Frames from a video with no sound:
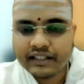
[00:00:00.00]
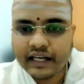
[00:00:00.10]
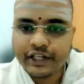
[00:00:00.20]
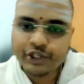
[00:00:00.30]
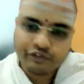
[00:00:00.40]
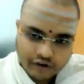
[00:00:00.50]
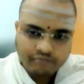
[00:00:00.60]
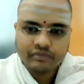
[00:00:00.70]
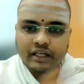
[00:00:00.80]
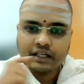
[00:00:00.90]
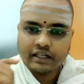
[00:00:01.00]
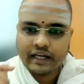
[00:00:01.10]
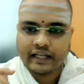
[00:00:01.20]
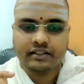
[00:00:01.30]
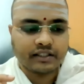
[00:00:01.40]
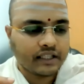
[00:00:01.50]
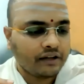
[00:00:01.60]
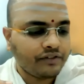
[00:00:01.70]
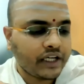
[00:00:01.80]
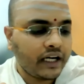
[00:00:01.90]
citation from the text
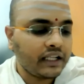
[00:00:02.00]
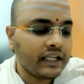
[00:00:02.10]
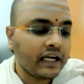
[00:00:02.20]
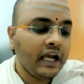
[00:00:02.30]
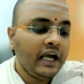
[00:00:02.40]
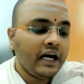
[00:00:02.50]
itself stating that